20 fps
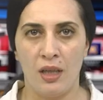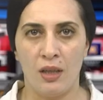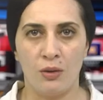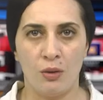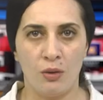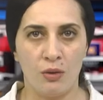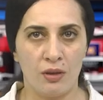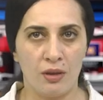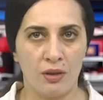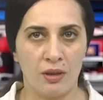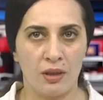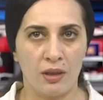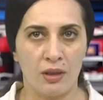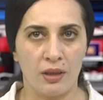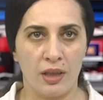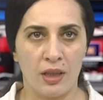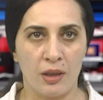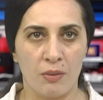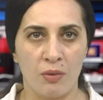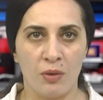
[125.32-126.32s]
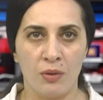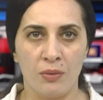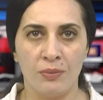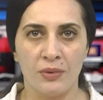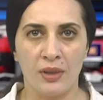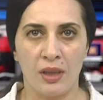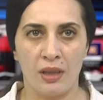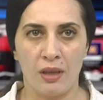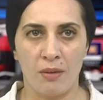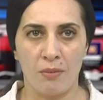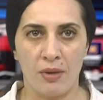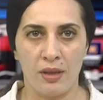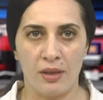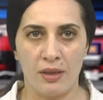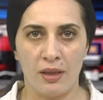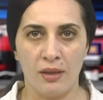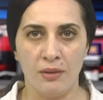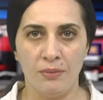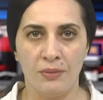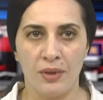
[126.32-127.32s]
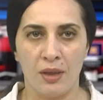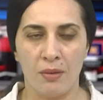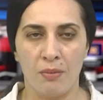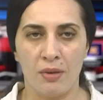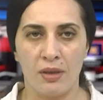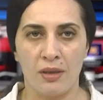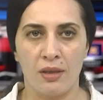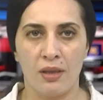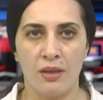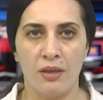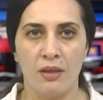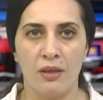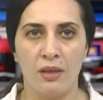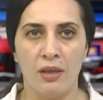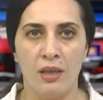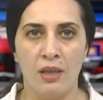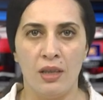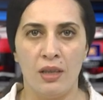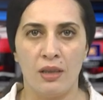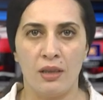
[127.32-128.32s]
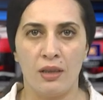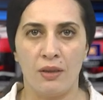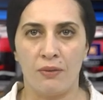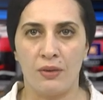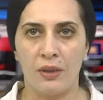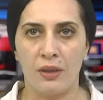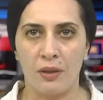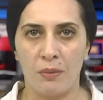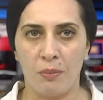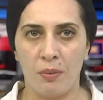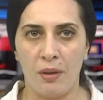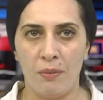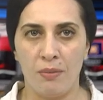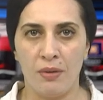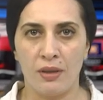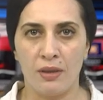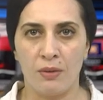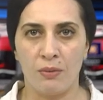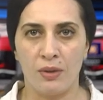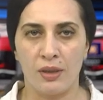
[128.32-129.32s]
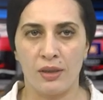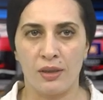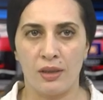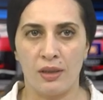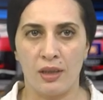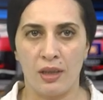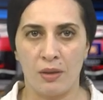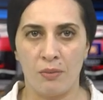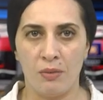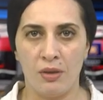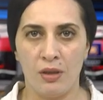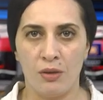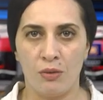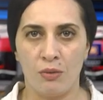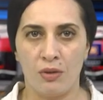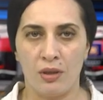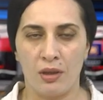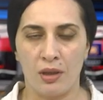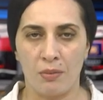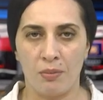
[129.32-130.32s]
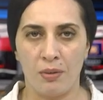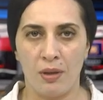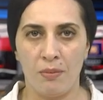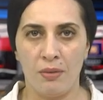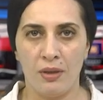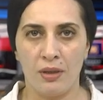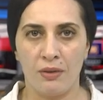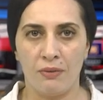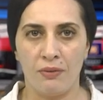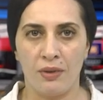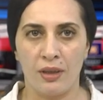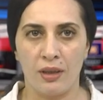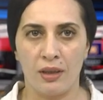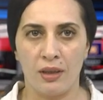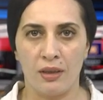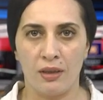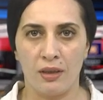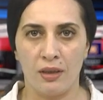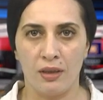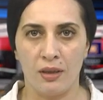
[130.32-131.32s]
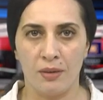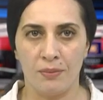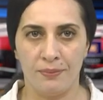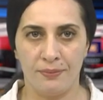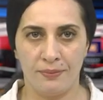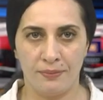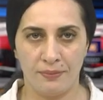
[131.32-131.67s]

Dr. Guillermo Karamanyan, Ambassador of the Republic of Western Armenia to the Republic of Argentina.